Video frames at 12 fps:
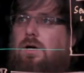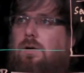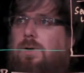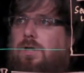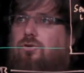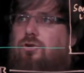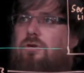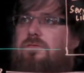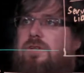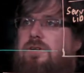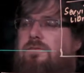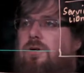a bunch
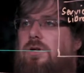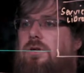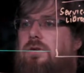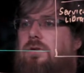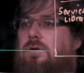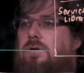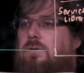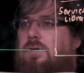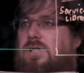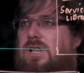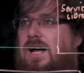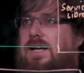of different
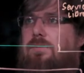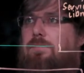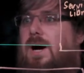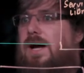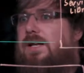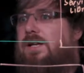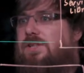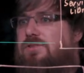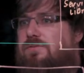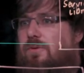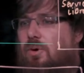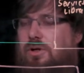client bindings
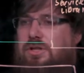for